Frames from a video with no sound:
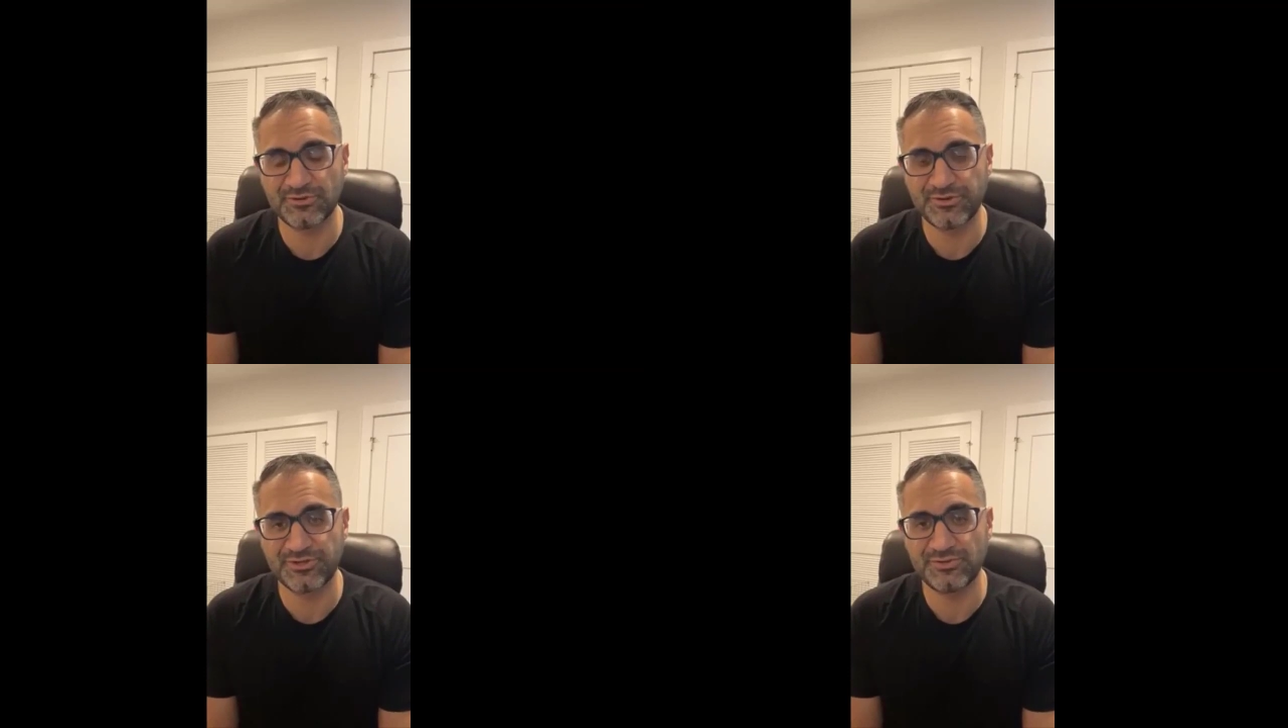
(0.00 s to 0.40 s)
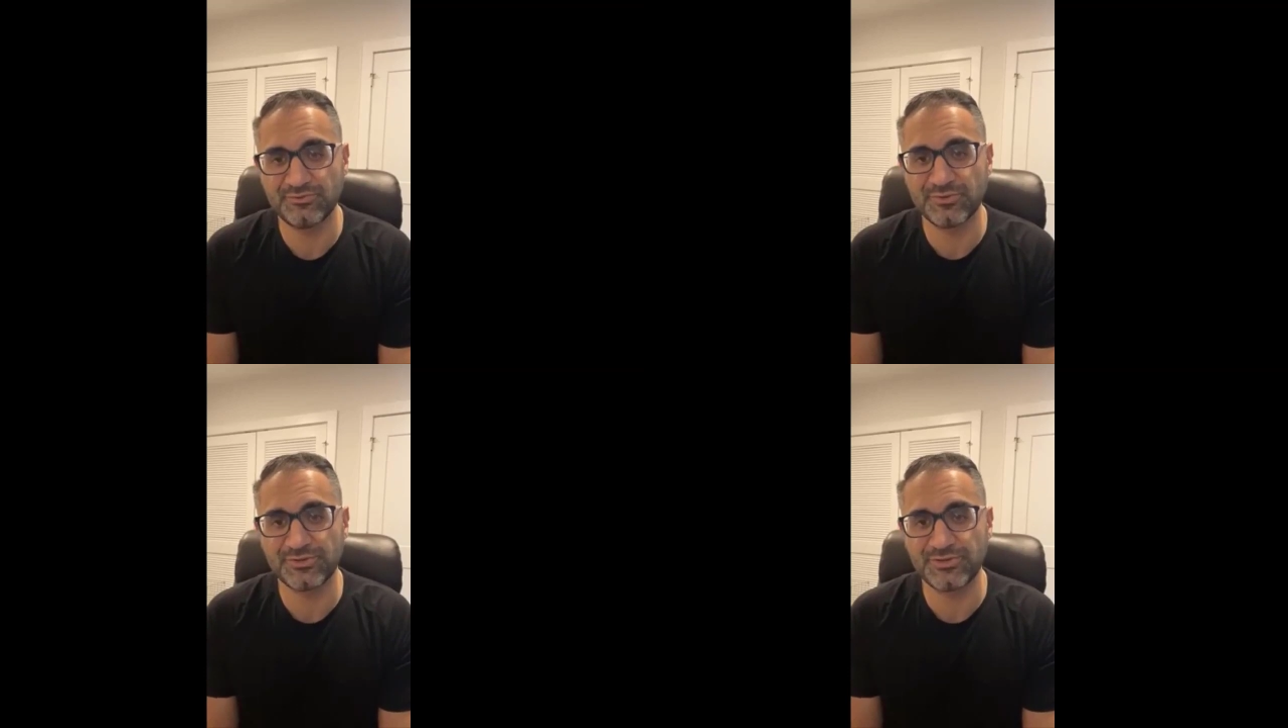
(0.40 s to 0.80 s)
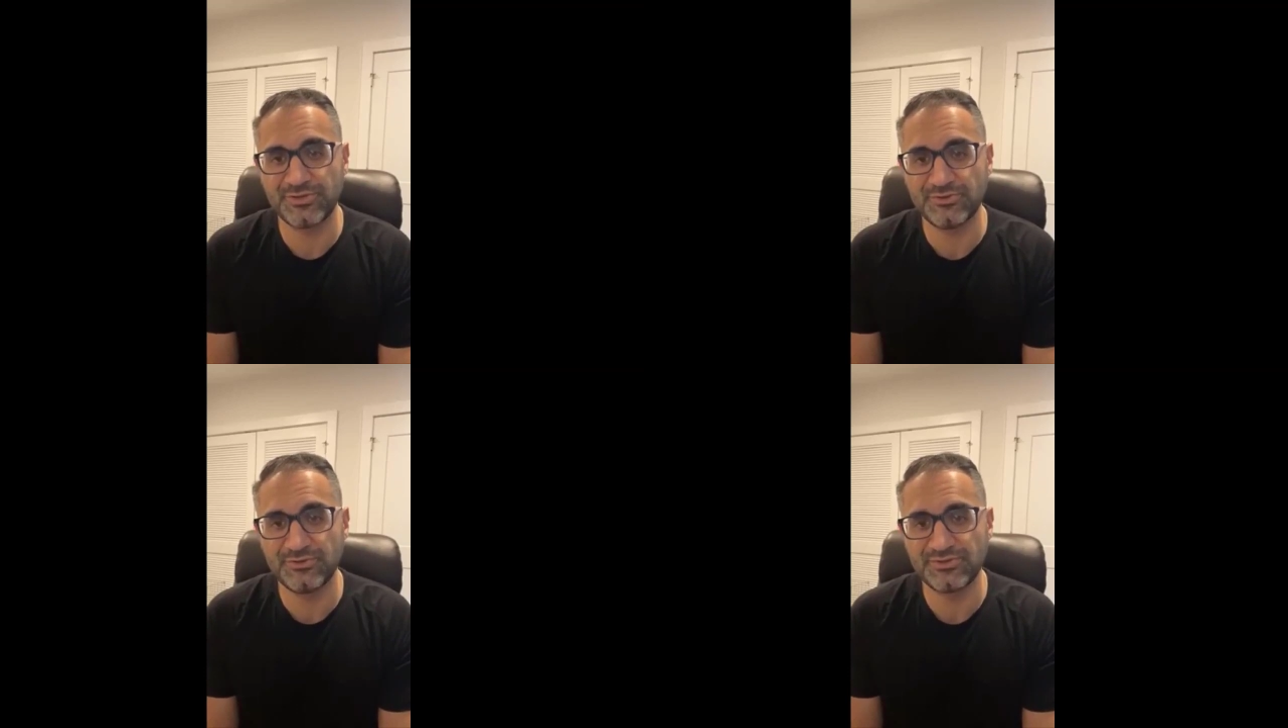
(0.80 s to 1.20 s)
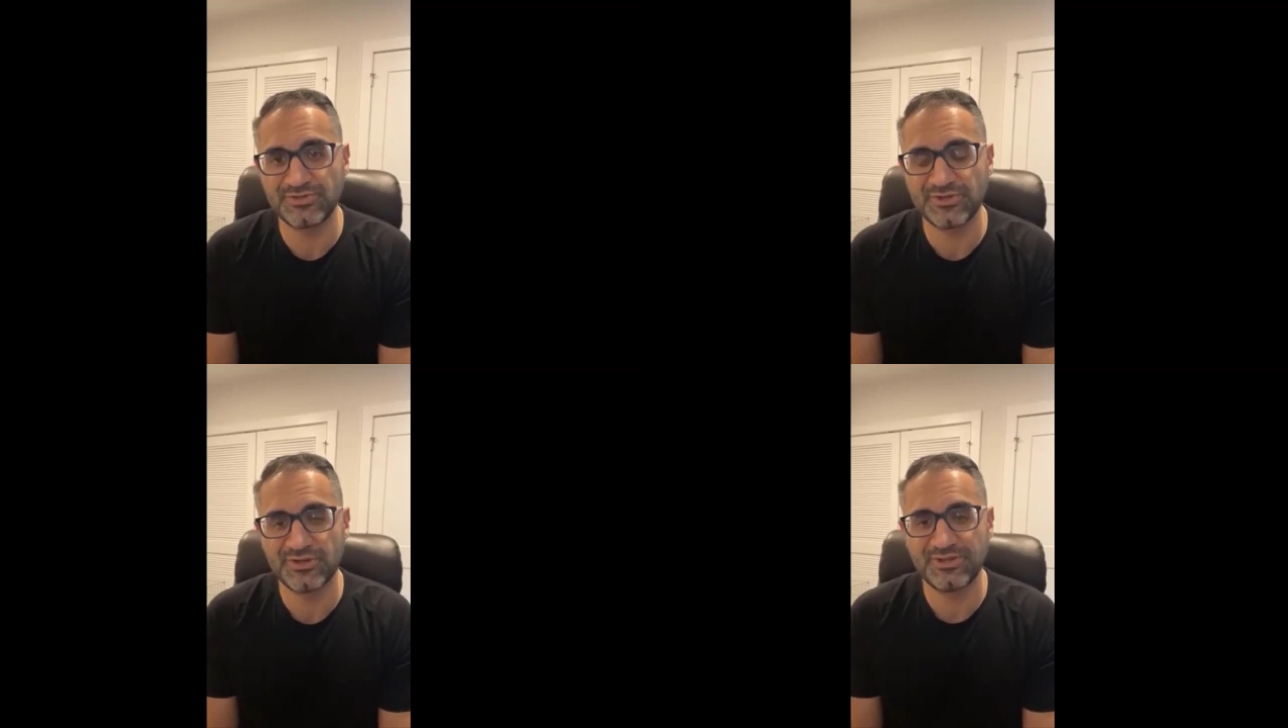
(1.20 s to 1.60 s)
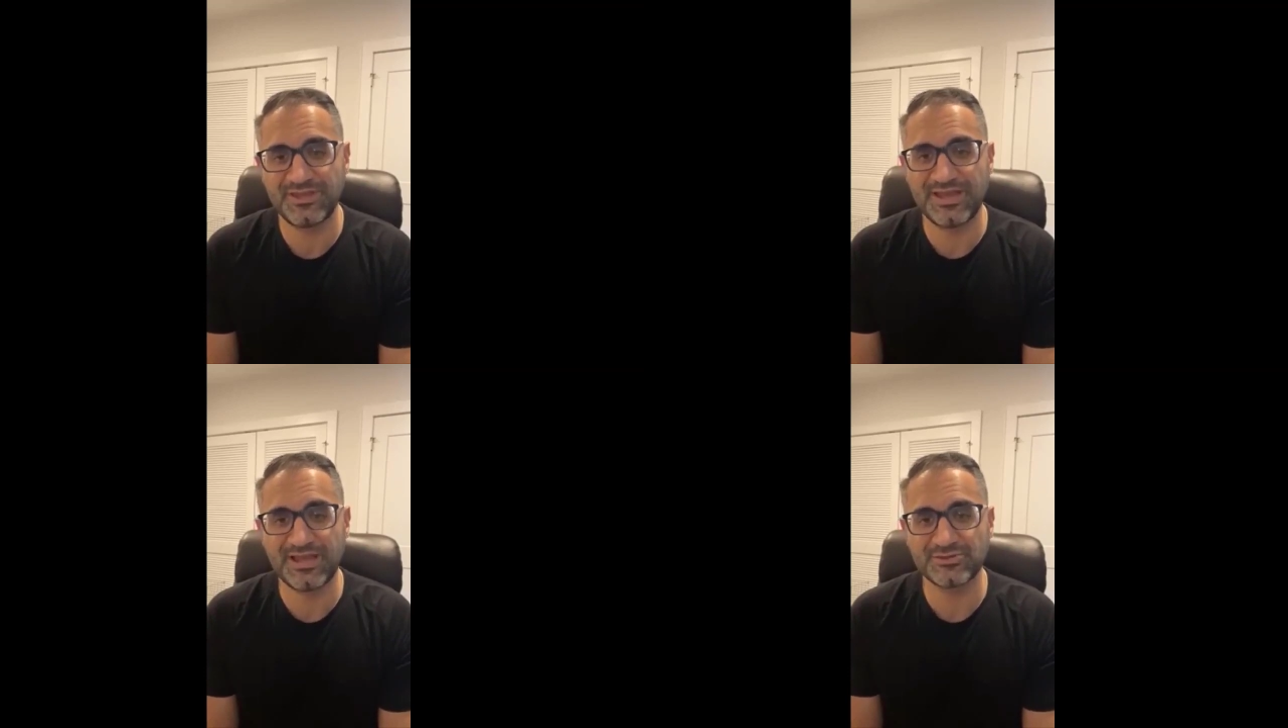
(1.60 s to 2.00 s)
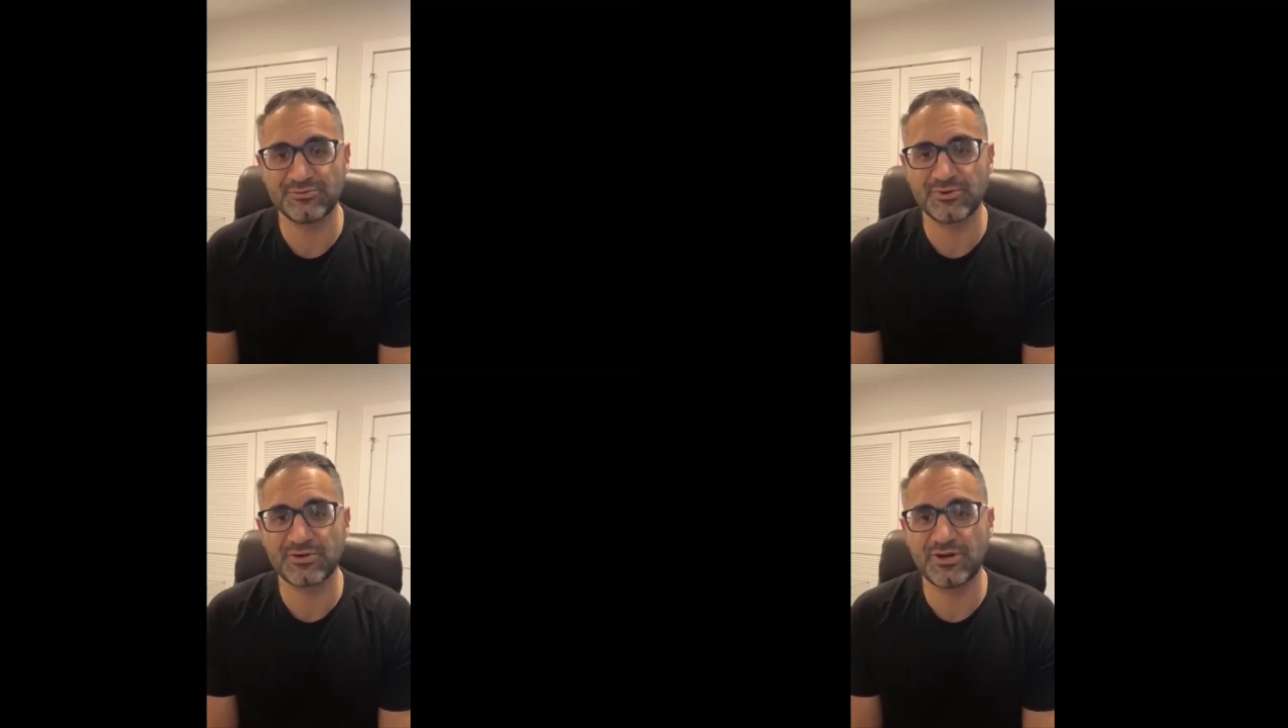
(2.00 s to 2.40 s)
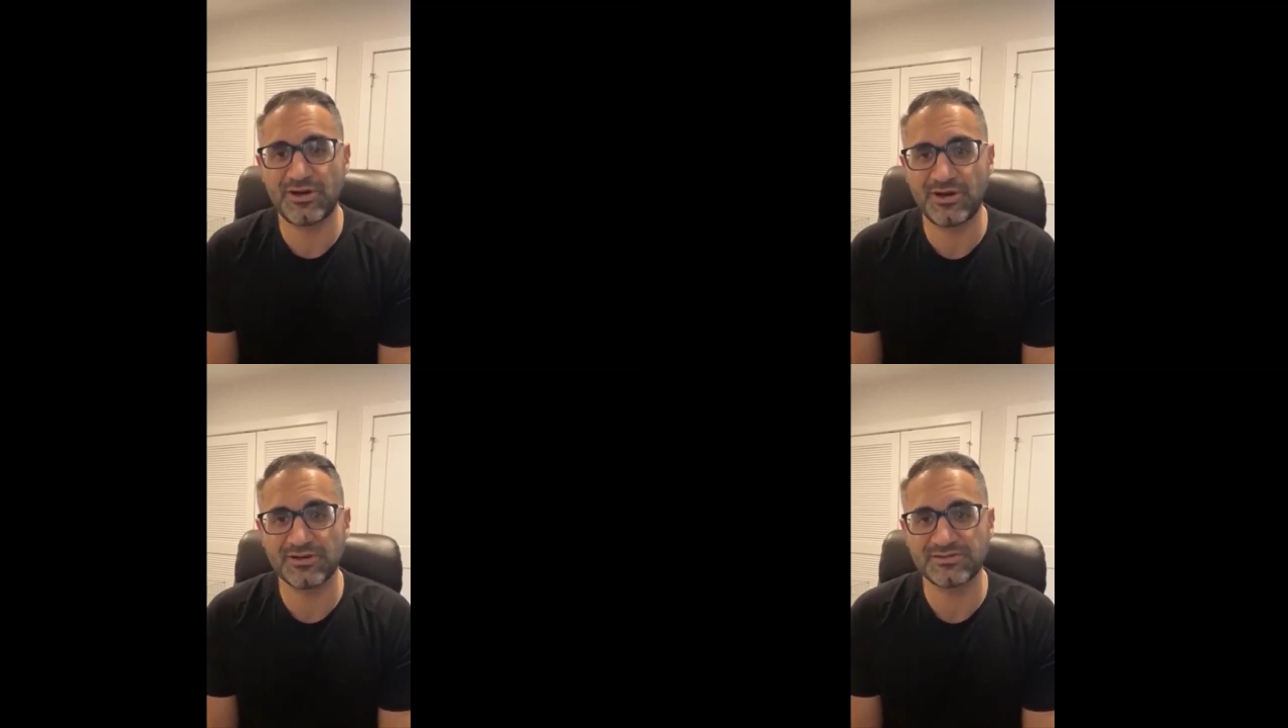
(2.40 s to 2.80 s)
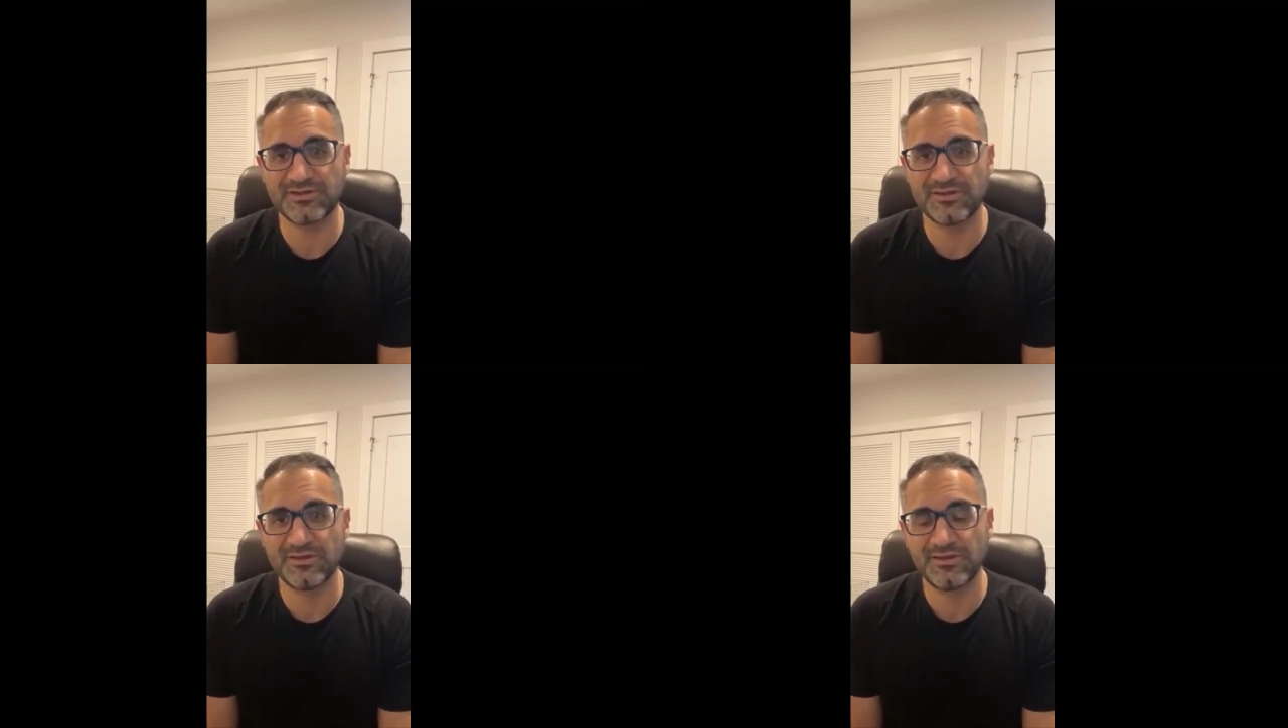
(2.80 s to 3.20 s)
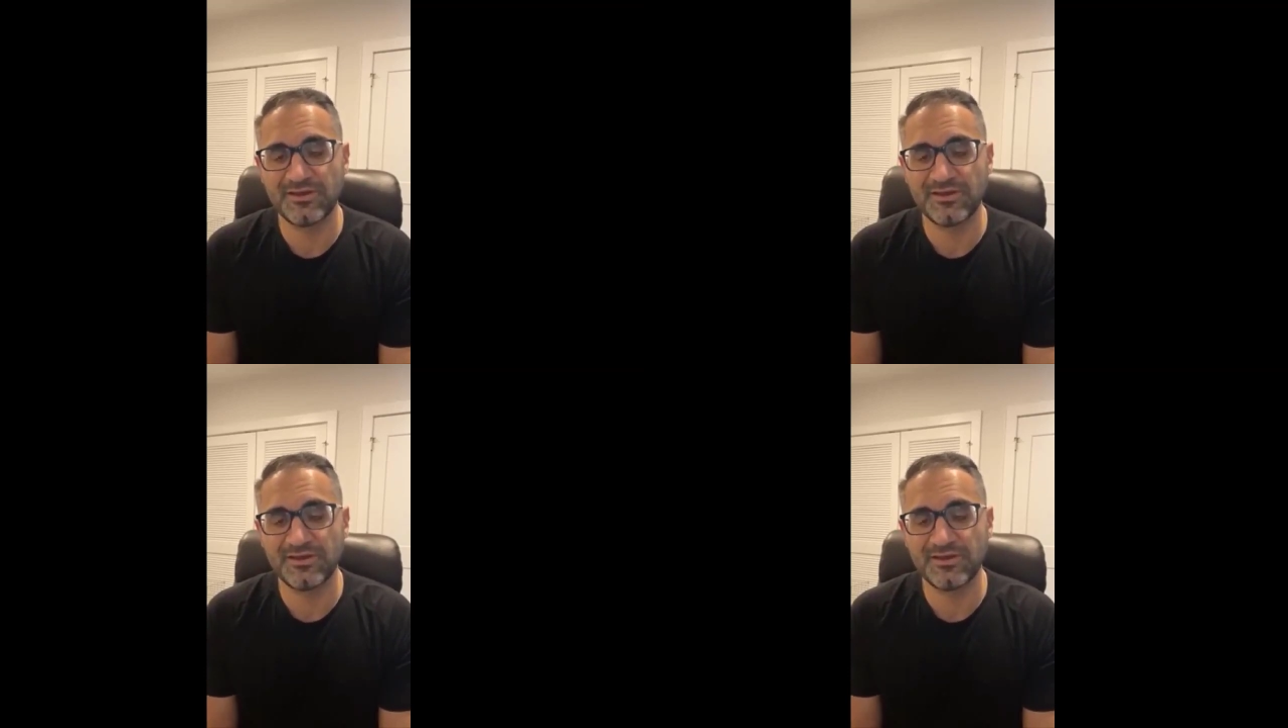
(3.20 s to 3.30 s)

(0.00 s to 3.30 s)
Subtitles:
which are going to reduce the actual cost